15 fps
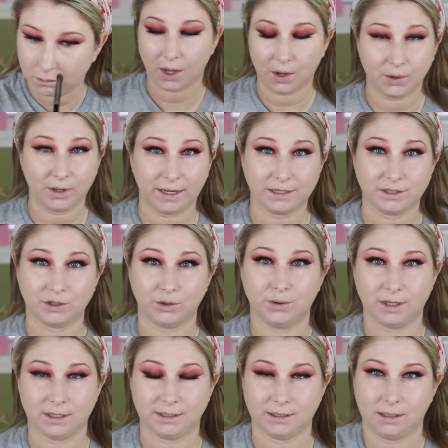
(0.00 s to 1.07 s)
Okay, so
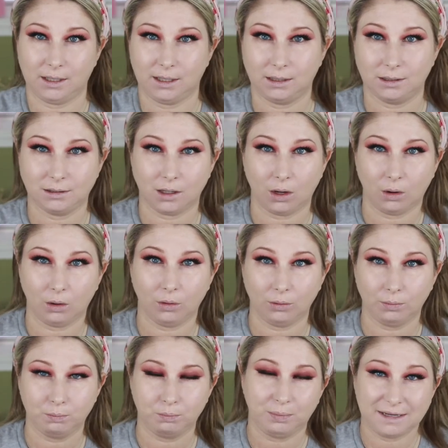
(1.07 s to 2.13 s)
this is
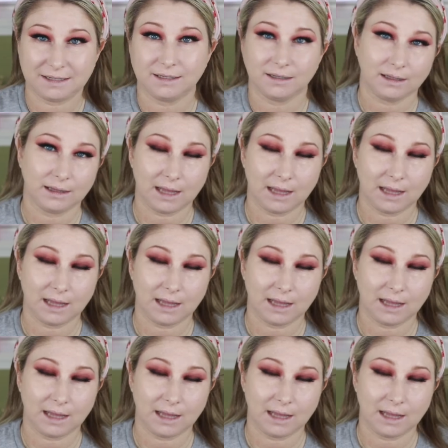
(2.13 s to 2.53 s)
basically